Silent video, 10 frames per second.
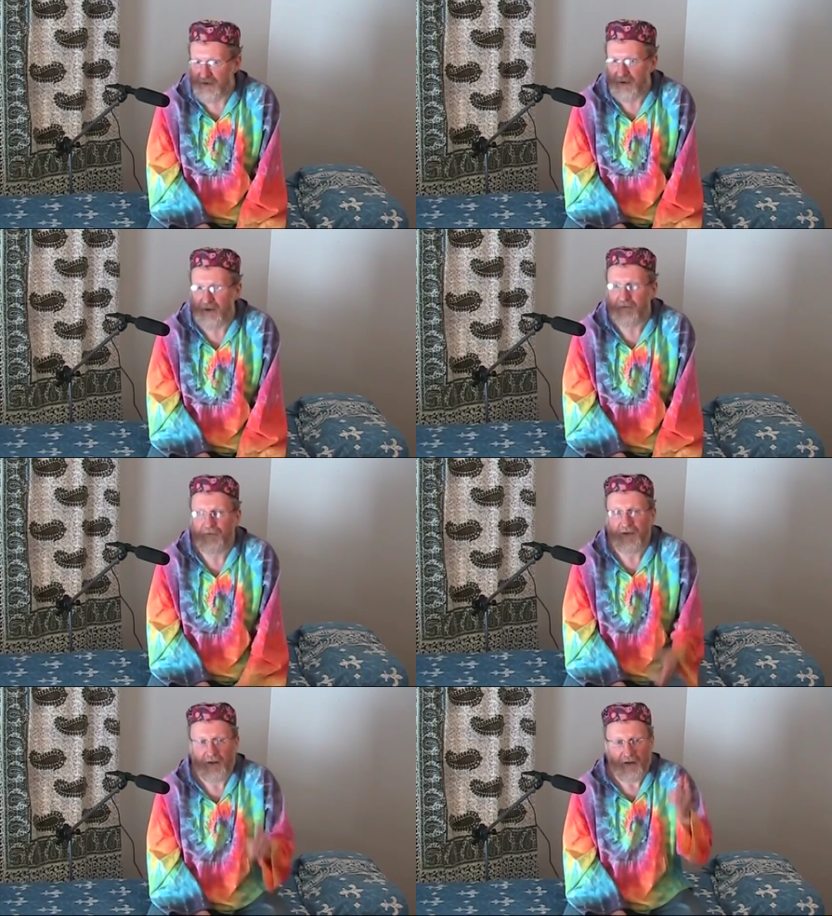They
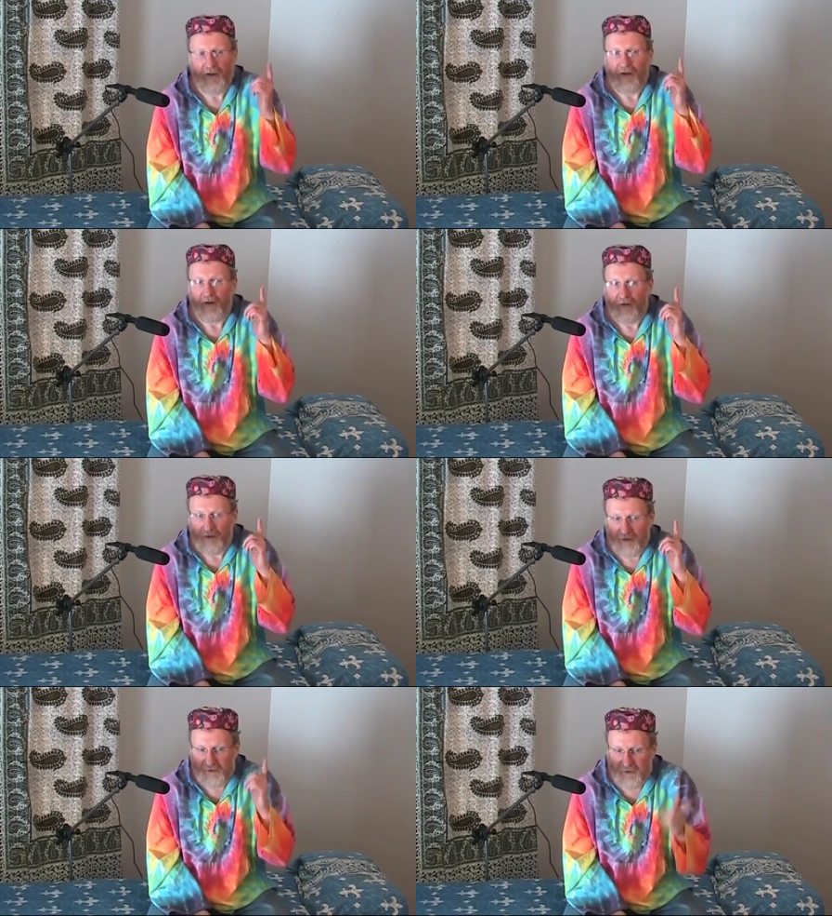
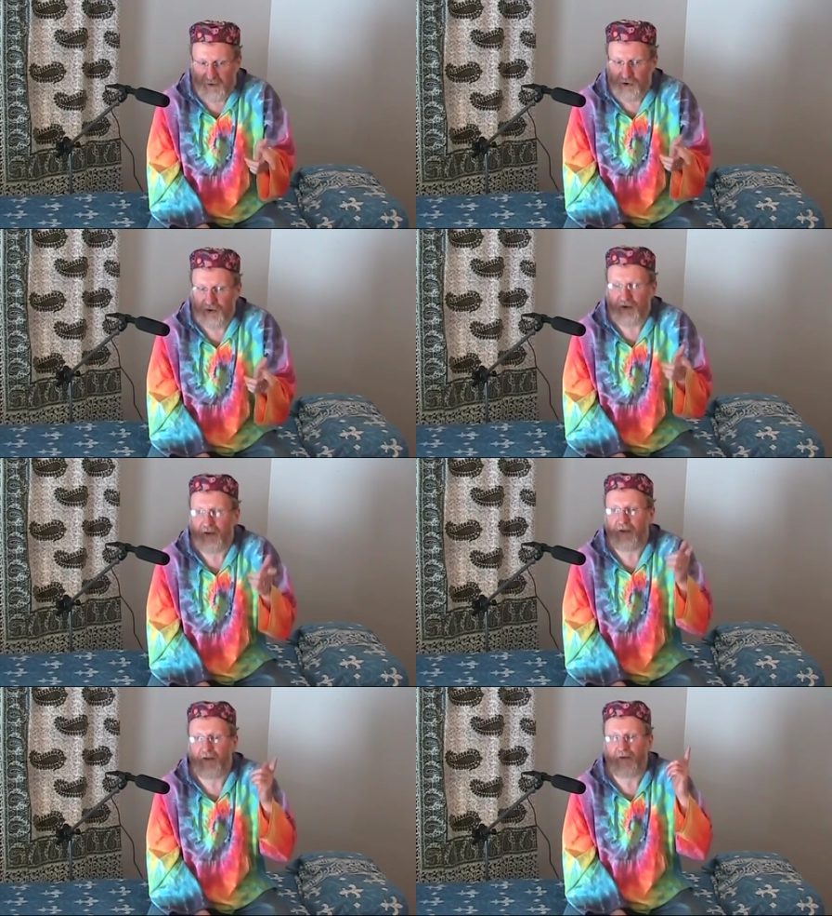
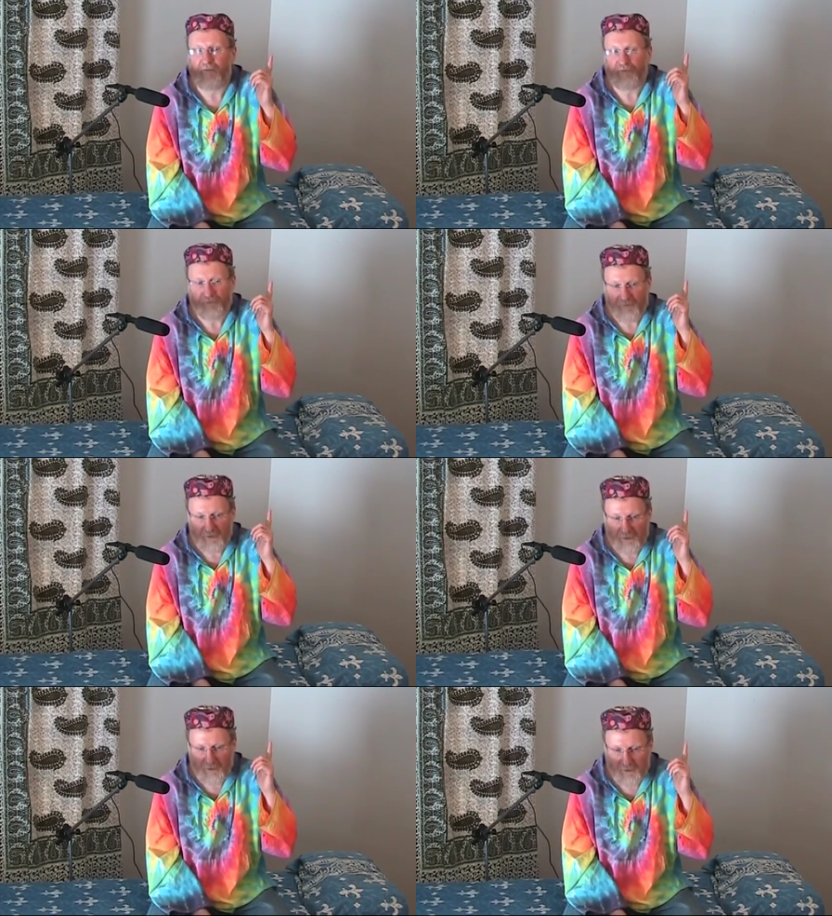intentionally
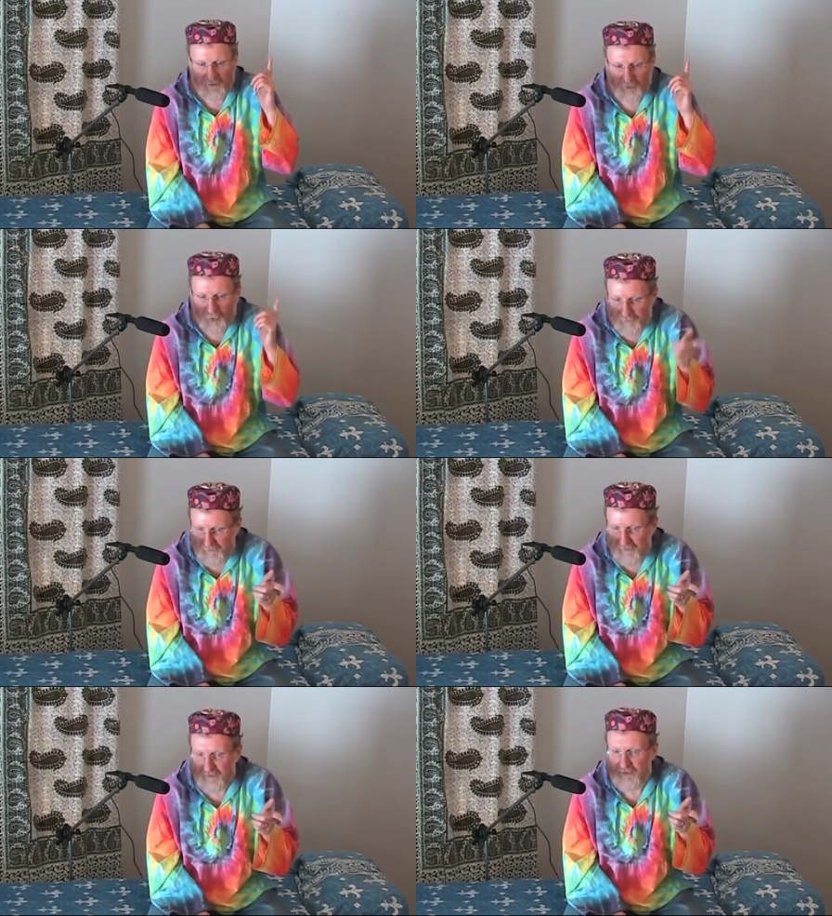and
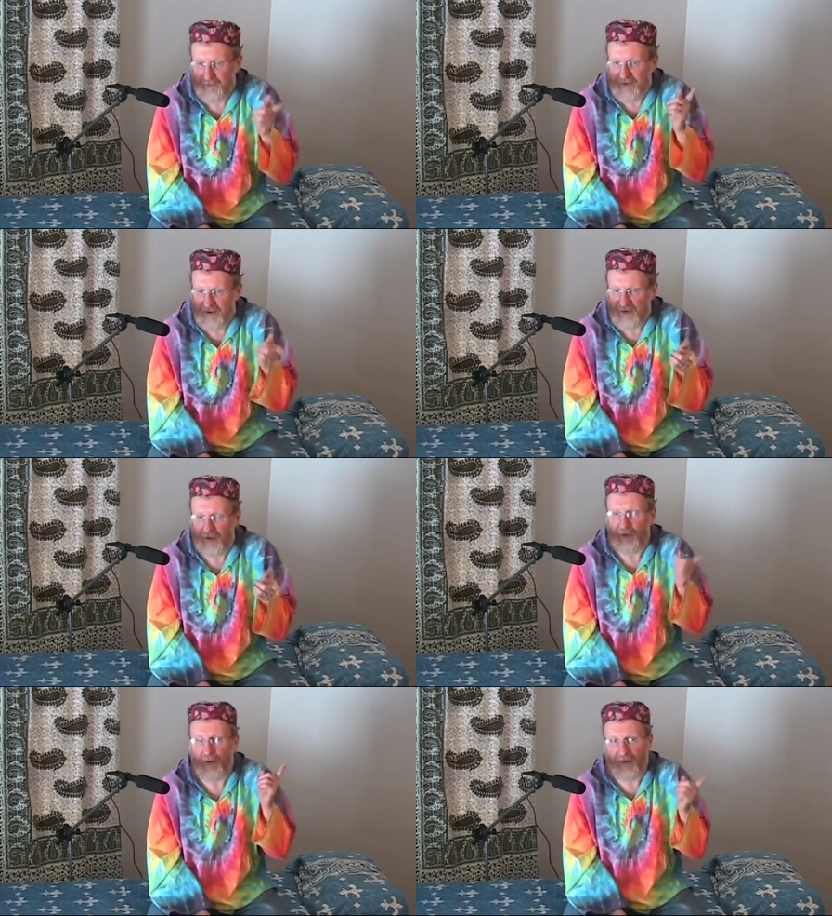openly
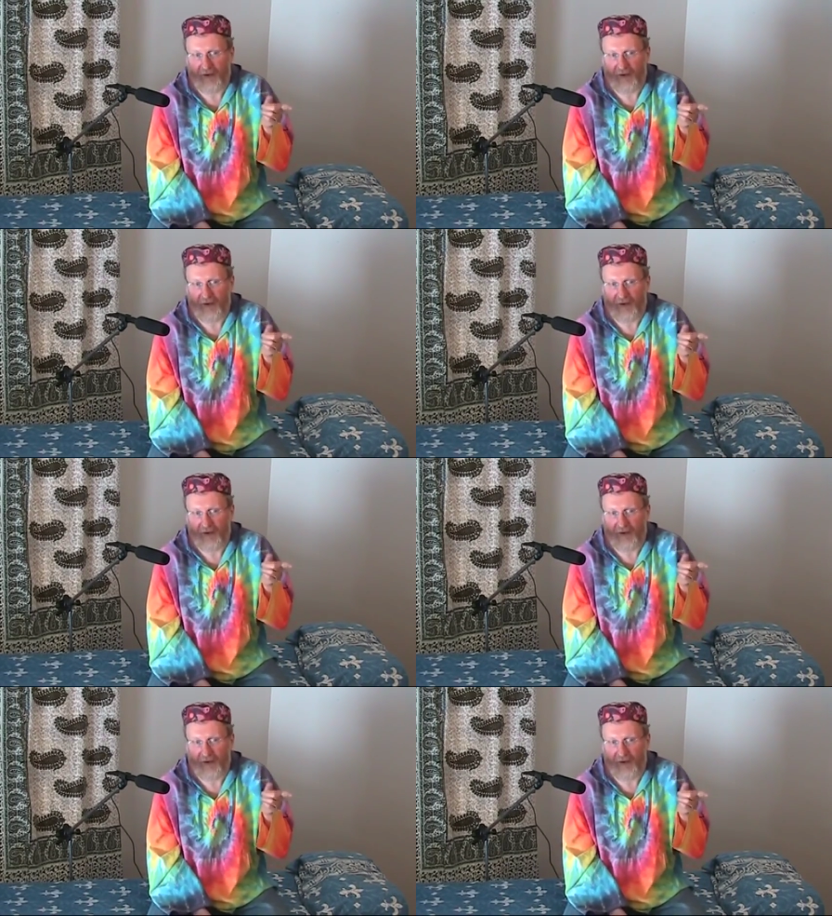demonstrate to our